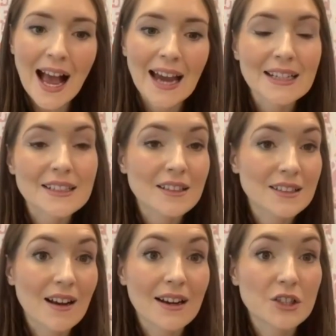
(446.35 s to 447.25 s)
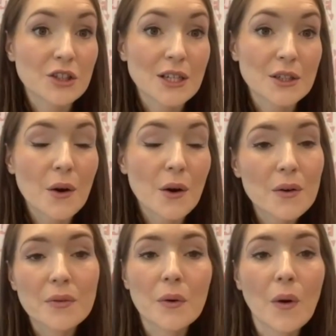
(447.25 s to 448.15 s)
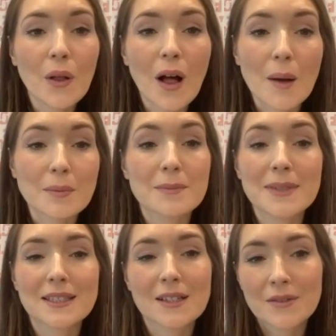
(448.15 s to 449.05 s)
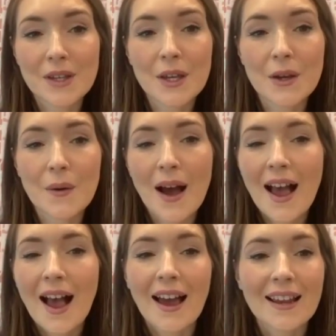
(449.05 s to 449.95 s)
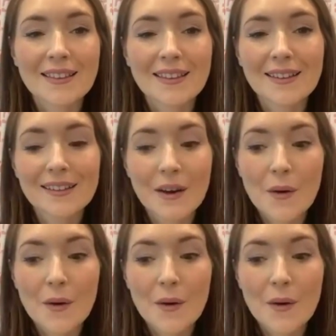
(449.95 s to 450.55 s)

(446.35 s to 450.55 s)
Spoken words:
and it doesn't kind of change our overall optimistic view. I think,